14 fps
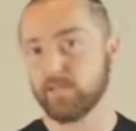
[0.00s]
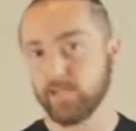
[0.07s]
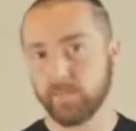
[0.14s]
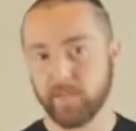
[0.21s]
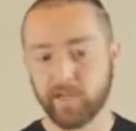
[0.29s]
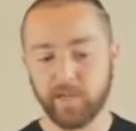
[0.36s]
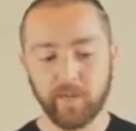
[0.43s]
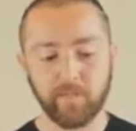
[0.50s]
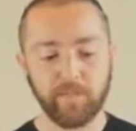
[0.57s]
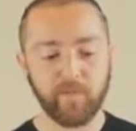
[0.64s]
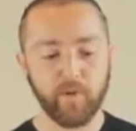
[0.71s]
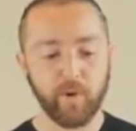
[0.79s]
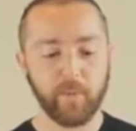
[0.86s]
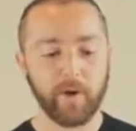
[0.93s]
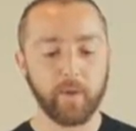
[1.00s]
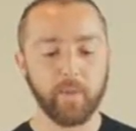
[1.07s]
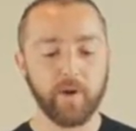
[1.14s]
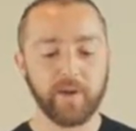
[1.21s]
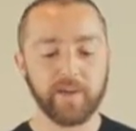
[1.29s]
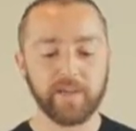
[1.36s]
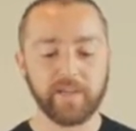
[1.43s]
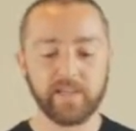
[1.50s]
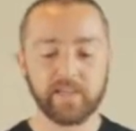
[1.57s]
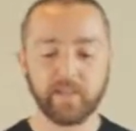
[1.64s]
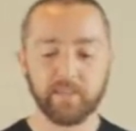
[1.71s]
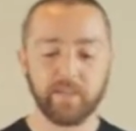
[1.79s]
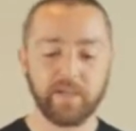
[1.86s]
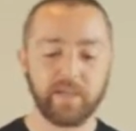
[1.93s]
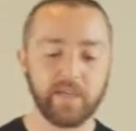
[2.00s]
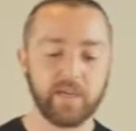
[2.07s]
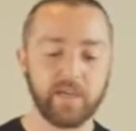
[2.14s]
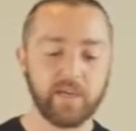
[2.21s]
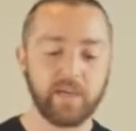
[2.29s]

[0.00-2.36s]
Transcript: This has been done before, but I wanted it to be